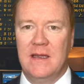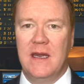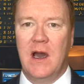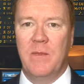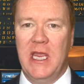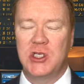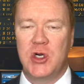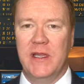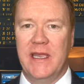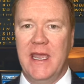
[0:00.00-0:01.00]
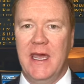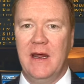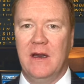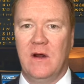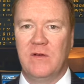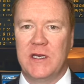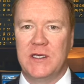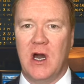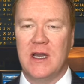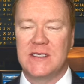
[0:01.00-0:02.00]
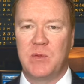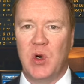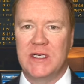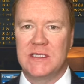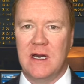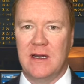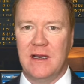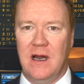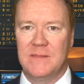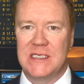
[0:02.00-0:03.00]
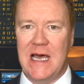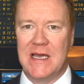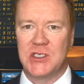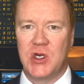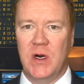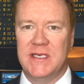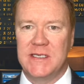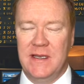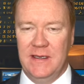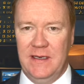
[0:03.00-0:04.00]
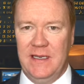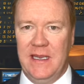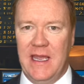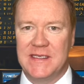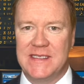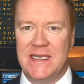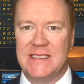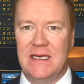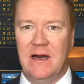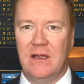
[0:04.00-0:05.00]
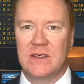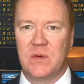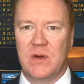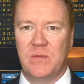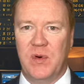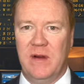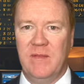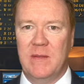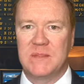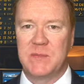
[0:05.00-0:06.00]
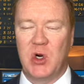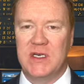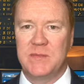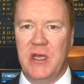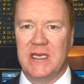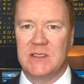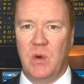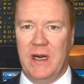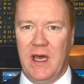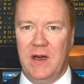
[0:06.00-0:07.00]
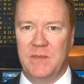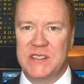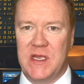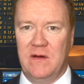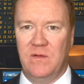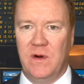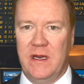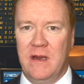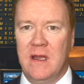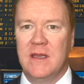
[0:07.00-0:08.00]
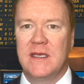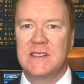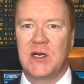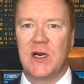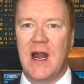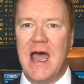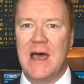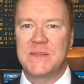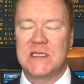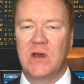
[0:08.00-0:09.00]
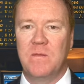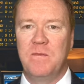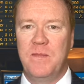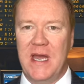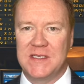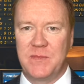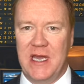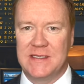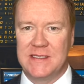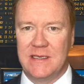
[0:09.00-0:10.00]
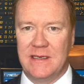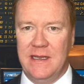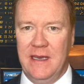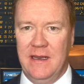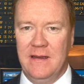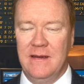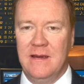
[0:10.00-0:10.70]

Now make sure that you head on over to Doc Sports dot com slash shorts and you can get sixty dollars worth of premium sports picks one hundred percent free. These are our absolute best bets of the day.